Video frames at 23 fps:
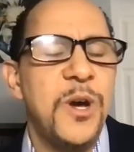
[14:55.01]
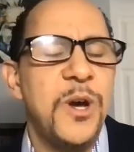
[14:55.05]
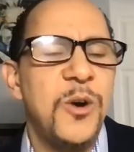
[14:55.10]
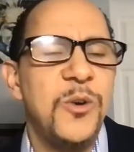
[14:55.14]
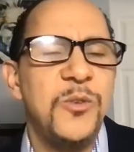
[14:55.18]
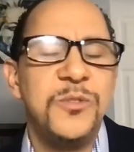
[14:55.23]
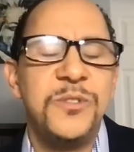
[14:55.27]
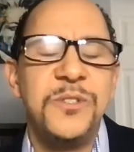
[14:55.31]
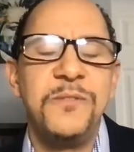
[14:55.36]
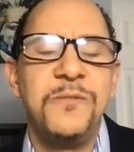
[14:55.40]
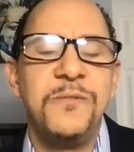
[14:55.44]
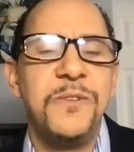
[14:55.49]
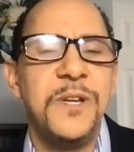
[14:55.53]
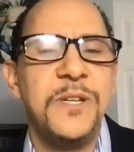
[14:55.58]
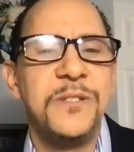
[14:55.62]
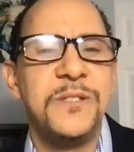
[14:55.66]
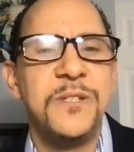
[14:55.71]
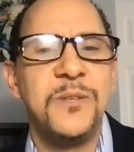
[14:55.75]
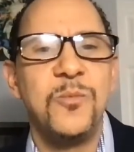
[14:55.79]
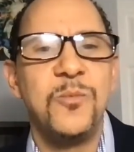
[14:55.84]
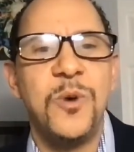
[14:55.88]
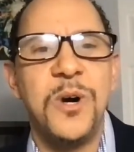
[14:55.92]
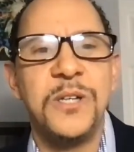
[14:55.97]
host
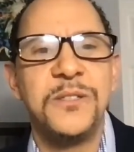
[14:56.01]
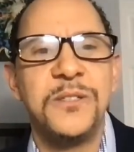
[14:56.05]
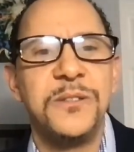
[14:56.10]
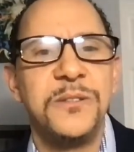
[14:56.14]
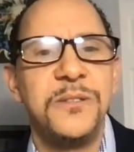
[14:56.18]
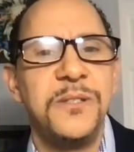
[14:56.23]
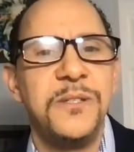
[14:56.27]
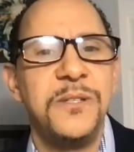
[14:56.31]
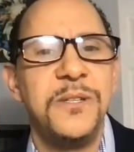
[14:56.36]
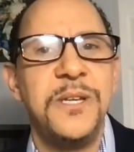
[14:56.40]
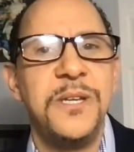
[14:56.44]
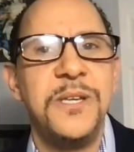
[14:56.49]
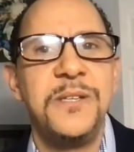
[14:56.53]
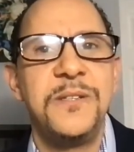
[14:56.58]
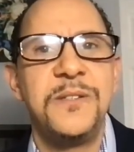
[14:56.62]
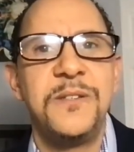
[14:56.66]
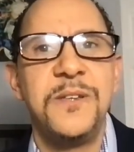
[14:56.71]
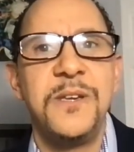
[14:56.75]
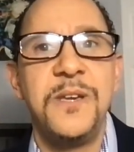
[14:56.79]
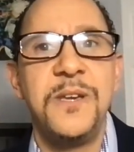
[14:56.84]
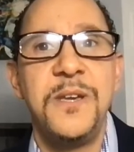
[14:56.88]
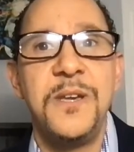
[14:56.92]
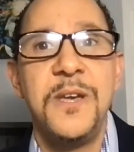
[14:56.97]
events in Washington,
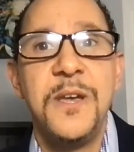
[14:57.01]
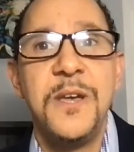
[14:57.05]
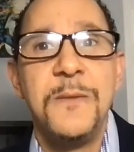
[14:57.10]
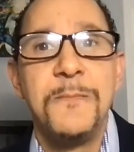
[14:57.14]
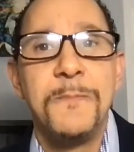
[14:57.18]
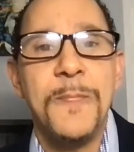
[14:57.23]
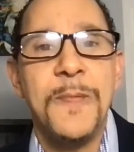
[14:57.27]
D.C.,